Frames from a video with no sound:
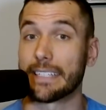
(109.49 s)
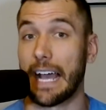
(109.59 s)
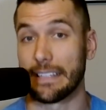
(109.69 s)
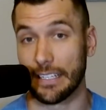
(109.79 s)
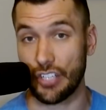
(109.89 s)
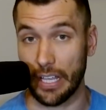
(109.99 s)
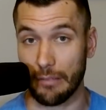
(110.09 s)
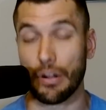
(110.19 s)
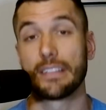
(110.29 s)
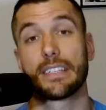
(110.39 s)
Guys like Jalen
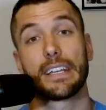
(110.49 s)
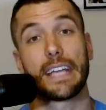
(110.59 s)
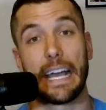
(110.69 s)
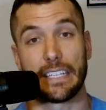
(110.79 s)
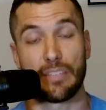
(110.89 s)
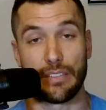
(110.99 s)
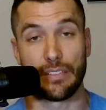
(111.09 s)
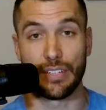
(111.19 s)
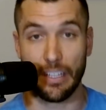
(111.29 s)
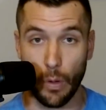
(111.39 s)
Brunson and guys like
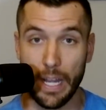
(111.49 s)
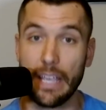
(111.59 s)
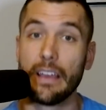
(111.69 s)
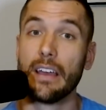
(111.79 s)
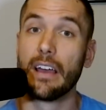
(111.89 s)
Spencer Dinwiddie